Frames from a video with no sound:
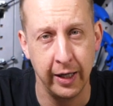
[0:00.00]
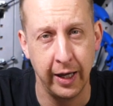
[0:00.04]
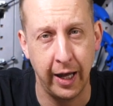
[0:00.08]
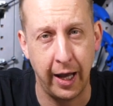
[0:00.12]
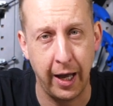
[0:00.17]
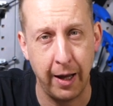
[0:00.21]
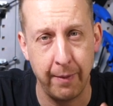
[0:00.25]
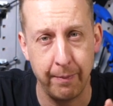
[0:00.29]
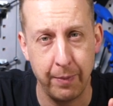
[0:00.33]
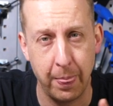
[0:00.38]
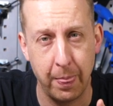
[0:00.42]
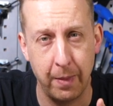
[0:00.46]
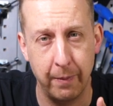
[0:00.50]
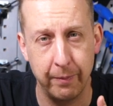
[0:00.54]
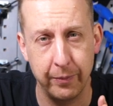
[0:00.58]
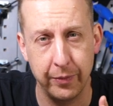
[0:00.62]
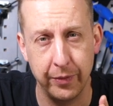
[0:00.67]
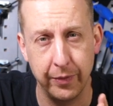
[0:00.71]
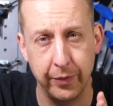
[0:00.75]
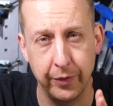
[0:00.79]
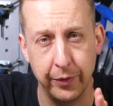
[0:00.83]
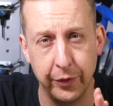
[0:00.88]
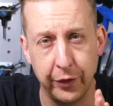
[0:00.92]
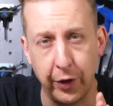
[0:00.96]
Um,
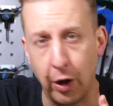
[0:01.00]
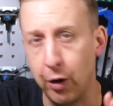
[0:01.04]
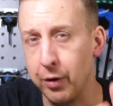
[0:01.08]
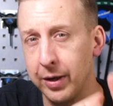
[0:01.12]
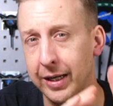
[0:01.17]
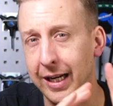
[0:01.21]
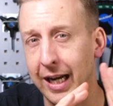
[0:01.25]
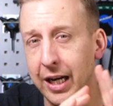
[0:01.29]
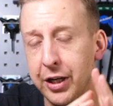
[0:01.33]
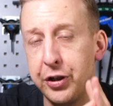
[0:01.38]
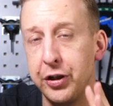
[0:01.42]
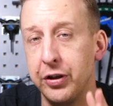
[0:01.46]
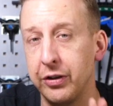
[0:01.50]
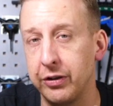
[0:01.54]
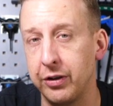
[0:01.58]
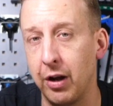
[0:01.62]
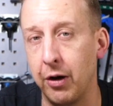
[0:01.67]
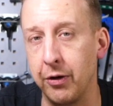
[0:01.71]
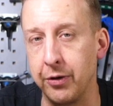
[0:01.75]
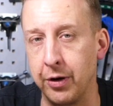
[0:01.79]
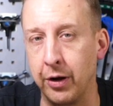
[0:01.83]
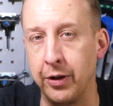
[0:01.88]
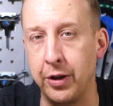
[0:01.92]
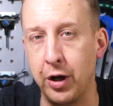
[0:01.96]
So in case you
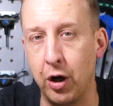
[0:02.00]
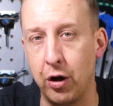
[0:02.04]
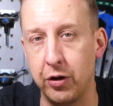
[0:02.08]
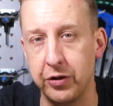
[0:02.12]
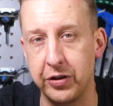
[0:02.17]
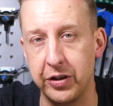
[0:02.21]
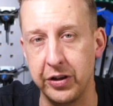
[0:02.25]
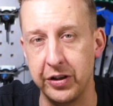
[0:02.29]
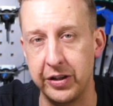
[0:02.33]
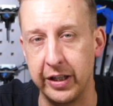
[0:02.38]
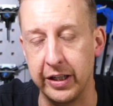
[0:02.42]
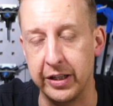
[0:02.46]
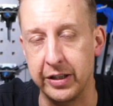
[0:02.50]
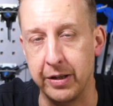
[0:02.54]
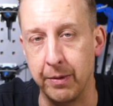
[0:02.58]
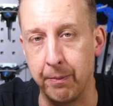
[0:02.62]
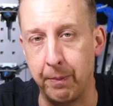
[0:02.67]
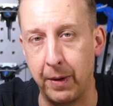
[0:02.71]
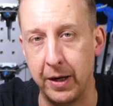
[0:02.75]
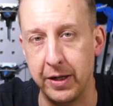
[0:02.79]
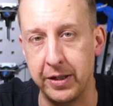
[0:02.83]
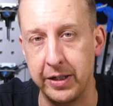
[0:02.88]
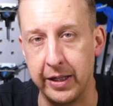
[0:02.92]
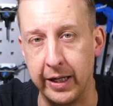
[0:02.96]
don't know, the Archer system
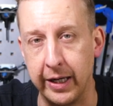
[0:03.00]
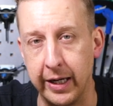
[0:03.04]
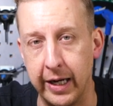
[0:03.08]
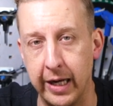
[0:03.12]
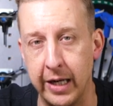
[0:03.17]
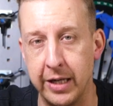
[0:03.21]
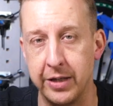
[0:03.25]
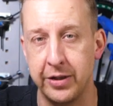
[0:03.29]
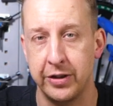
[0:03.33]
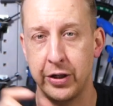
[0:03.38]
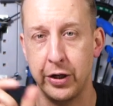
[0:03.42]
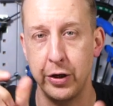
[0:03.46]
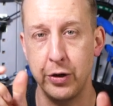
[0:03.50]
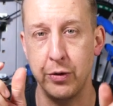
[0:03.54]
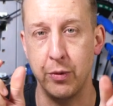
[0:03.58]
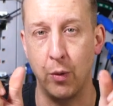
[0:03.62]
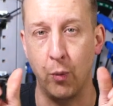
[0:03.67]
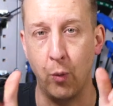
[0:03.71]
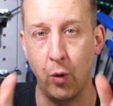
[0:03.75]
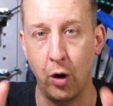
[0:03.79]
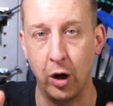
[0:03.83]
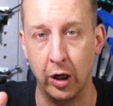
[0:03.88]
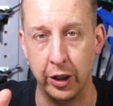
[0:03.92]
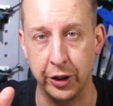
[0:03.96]
basically is two
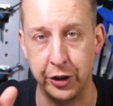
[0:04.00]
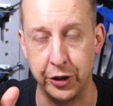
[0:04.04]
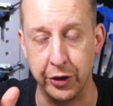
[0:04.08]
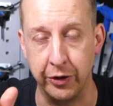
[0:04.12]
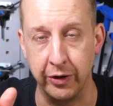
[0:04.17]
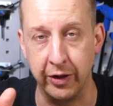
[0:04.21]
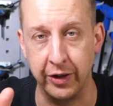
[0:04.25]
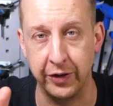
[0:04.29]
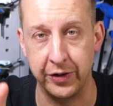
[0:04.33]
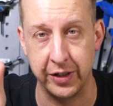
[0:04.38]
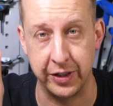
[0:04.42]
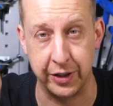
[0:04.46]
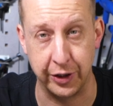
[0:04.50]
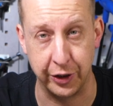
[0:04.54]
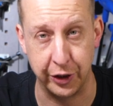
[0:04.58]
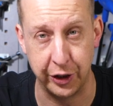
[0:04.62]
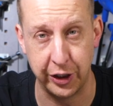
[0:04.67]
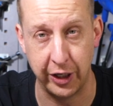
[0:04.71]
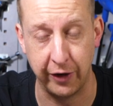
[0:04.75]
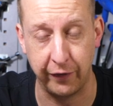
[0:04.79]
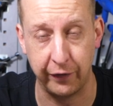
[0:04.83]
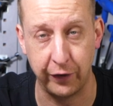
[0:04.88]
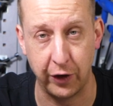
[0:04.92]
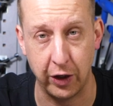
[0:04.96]
wireless units. There's a
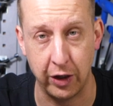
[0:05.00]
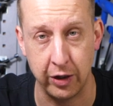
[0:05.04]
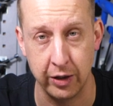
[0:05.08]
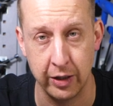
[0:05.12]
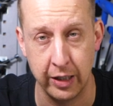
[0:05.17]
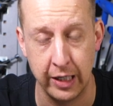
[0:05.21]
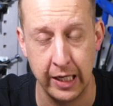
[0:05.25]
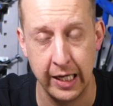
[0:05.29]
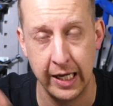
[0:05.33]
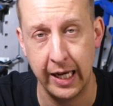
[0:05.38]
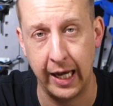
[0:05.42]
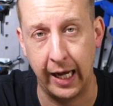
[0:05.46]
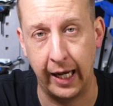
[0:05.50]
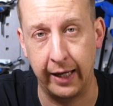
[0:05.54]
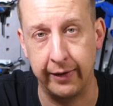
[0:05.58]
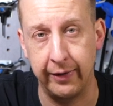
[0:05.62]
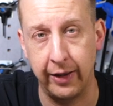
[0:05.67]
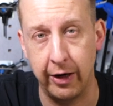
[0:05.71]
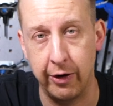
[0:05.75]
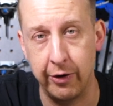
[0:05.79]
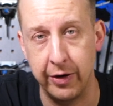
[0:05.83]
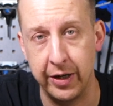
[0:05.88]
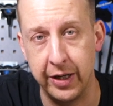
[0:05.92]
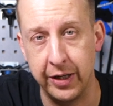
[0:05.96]
shifter and
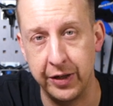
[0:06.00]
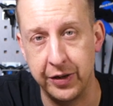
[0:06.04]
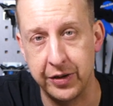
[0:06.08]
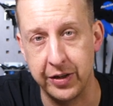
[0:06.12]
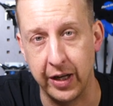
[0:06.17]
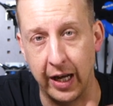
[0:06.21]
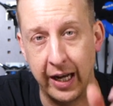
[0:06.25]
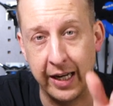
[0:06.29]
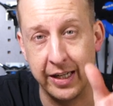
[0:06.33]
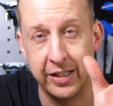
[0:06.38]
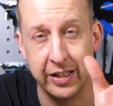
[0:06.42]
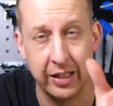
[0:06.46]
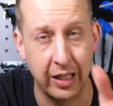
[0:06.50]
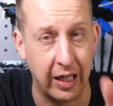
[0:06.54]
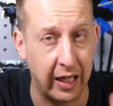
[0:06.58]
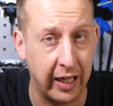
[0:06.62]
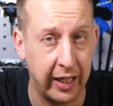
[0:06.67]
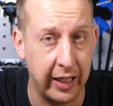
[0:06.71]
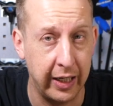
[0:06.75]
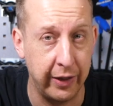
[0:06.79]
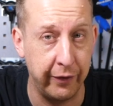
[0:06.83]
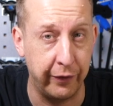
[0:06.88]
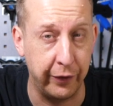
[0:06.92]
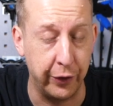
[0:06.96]
there is a
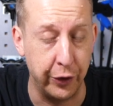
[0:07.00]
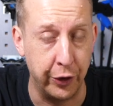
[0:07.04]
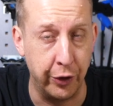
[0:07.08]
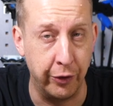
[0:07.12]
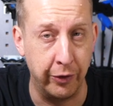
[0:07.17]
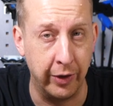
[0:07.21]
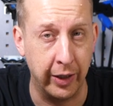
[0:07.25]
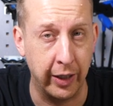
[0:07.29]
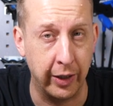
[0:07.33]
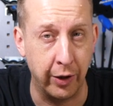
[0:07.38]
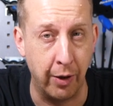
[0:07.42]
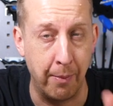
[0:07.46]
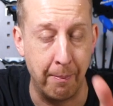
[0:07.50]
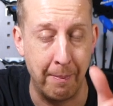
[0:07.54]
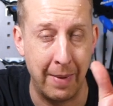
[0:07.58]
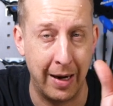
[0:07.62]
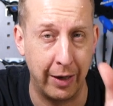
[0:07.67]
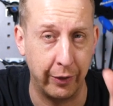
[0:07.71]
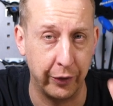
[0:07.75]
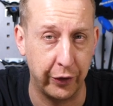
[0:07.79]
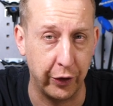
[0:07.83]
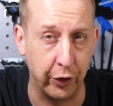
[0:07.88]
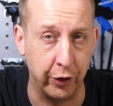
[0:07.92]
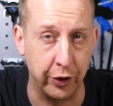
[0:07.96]
slave unit that
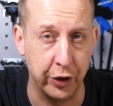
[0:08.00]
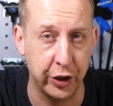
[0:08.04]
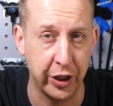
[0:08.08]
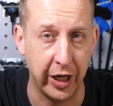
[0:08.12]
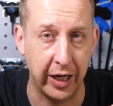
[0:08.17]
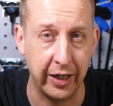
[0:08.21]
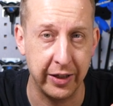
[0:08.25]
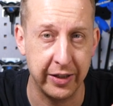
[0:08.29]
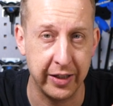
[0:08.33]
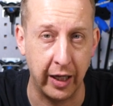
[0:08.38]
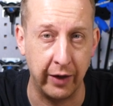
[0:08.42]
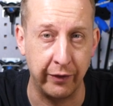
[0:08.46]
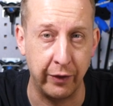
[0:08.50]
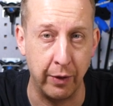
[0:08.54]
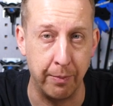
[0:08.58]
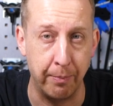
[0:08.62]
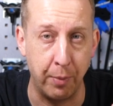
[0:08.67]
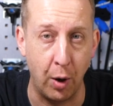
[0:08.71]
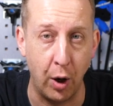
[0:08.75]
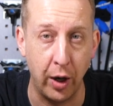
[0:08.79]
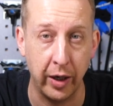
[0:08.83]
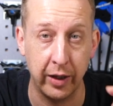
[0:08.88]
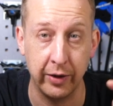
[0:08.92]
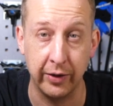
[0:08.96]
mounts on a chainstay of your
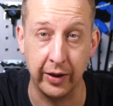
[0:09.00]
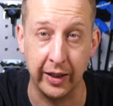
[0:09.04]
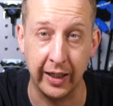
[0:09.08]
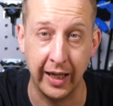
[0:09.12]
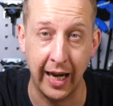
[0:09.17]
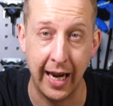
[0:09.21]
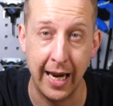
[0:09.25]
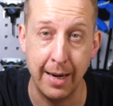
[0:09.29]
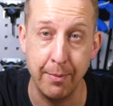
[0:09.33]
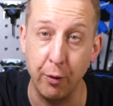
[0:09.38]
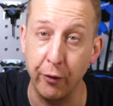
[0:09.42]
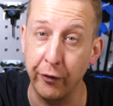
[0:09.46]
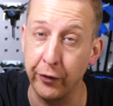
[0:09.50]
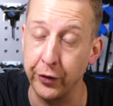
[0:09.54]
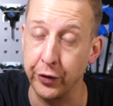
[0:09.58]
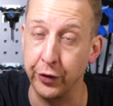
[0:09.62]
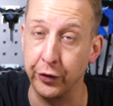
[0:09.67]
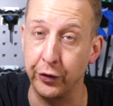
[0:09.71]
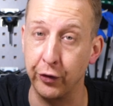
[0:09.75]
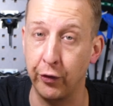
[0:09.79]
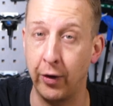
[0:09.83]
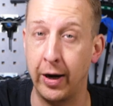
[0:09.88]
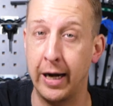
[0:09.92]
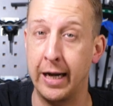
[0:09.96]
bike. The cable from
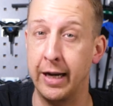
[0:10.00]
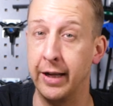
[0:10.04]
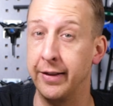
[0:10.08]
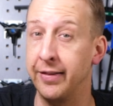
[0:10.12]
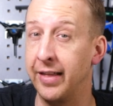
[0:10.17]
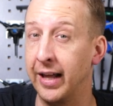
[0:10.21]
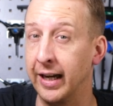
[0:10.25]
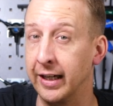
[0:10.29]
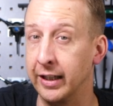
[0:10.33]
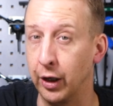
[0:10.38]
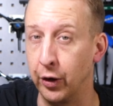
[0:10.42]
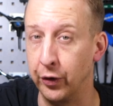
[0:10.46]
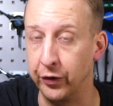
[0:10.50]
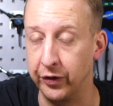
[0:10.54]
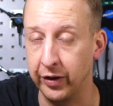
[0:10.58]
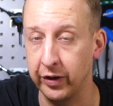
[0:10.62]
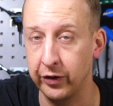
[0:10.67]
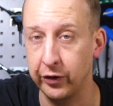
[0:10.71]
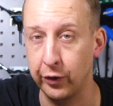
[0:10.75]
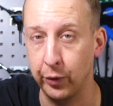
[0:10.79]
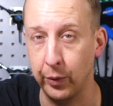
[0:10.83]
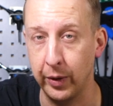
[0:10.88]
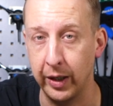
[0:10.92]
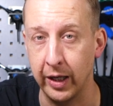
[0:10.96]
your derailleur then goes
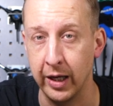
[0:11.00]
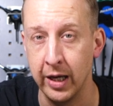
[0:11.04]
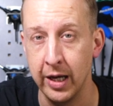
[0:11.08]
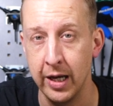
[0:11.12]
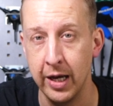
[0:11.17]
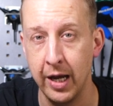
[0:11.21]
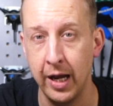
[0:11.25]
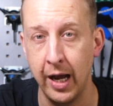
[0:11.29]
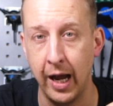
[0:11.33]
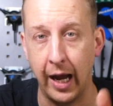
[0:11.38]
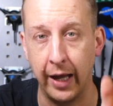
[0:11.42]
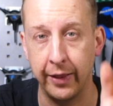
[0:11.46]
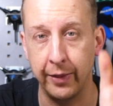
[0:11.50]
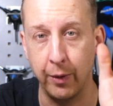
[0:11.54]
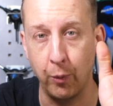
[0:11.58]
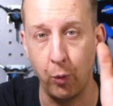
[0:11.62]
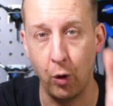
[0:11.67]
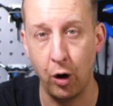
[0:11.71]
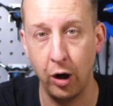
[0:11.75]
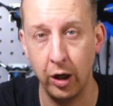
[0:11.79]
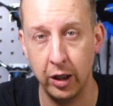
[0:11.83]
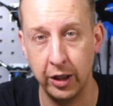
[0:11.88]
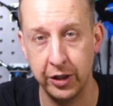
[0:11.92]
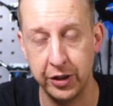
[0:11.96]
into it and the
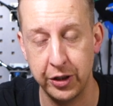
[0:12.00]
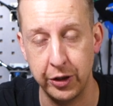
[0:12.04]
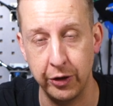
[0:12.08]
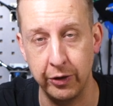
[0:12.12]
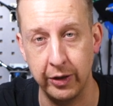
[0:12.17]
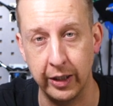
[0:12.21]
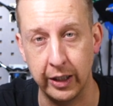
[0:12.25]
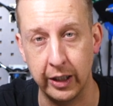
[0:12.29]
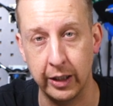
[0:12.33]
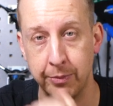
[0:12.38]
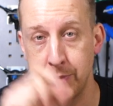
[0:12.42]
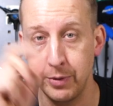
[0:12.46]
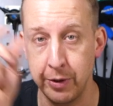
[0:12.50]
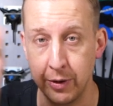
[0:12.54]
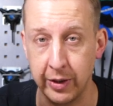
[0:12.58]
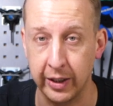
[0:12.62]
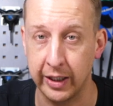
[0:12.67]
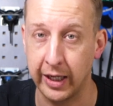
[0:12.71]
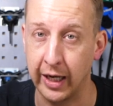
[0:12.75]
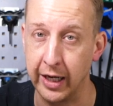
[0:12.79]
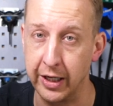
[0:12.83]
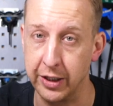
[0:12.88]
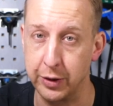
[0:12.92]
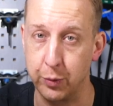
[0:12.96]
wireless unit
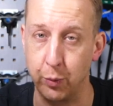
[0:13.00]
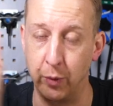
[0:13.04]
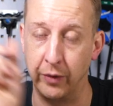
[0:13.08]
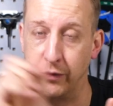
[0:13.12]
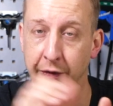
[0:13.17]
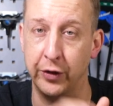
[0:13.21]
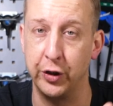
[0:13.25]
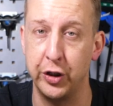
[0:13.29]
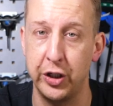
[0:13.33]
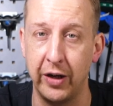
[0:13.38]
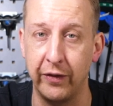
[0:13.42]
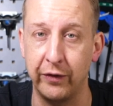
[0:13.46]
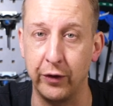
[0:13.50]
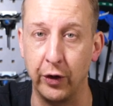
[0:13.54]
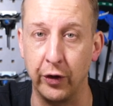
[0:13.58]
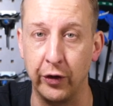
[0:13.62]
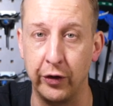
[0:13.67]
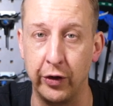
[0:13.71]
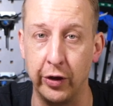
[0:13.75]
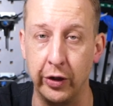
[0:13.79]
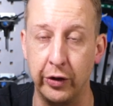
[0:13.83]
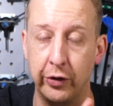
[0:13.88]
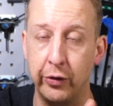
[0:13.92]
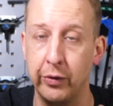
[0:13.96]
communicates with the shifter.
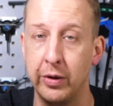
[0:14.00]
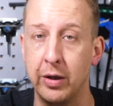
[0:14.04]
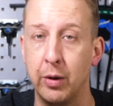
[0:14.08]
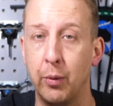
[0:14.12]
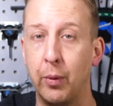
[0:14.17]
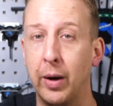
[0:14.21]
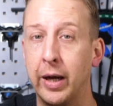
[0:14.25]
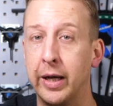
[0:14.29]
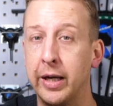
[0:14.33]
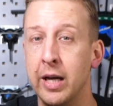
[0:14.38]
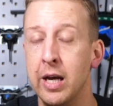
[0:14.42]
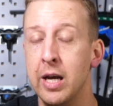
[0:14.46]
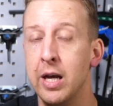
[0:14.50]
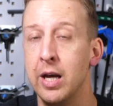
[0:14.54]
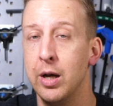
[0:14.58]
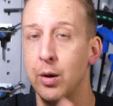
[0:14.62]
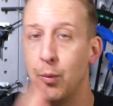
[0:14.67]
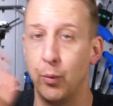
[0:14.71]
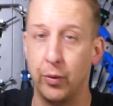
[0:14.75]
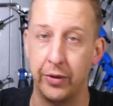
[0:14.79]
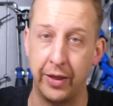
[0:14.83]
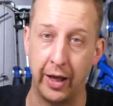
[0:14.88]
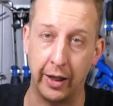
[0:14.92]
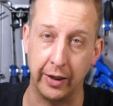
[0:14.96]
So you're doing away
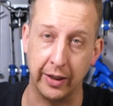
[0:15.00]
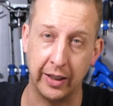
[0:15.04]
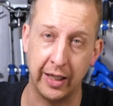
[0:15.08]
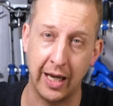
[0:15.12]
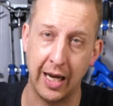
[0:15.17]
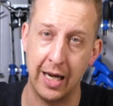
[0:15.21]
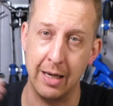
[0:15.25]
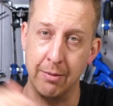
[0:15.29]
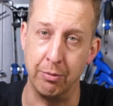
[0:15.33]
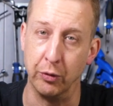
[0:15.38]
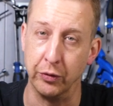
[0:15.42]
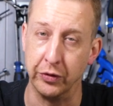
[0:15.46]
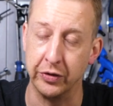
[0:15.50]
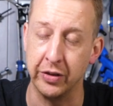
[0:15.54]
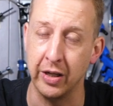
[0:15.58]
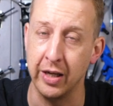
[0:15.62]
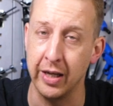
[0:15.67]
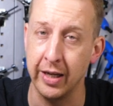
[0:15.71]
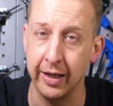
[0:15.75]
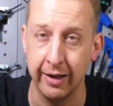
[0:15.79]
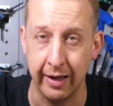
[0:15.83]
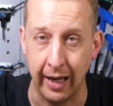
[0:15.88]
without the cables.